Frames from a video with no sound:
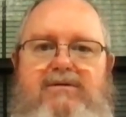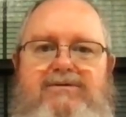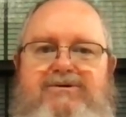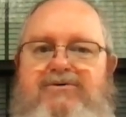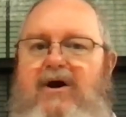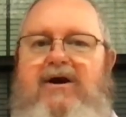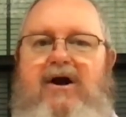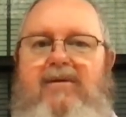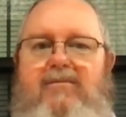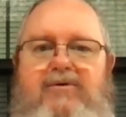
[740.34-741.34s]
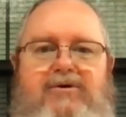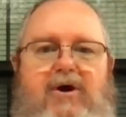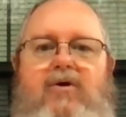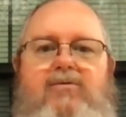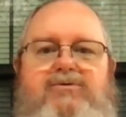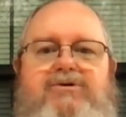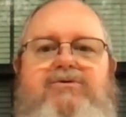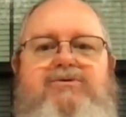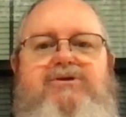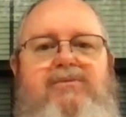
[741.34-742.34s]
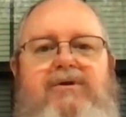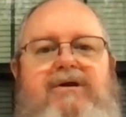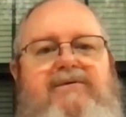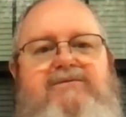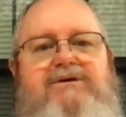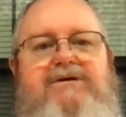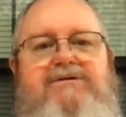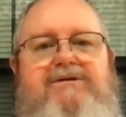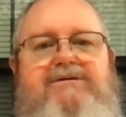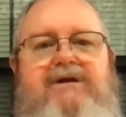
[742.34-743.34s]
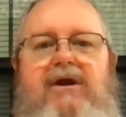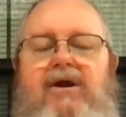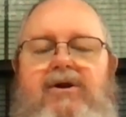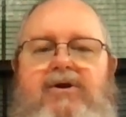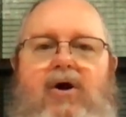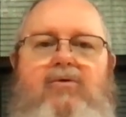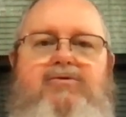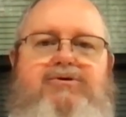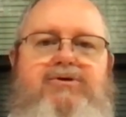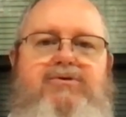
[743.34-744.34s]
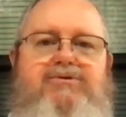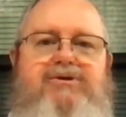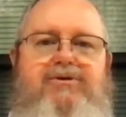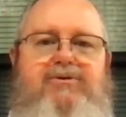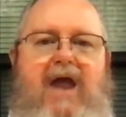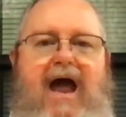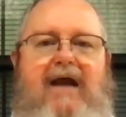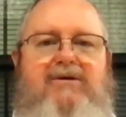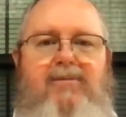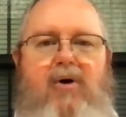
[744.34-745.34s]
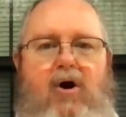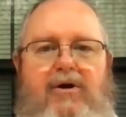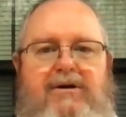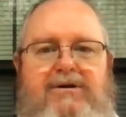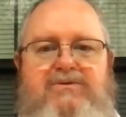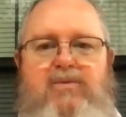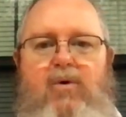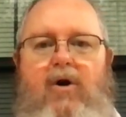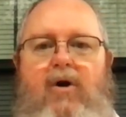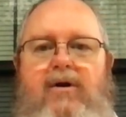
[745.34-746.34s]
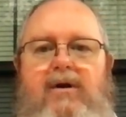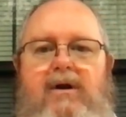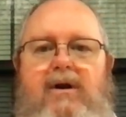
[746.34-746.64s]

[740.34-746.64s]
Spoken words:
straight up, don't choose to believe Jesus. Don't choose to act upon his word.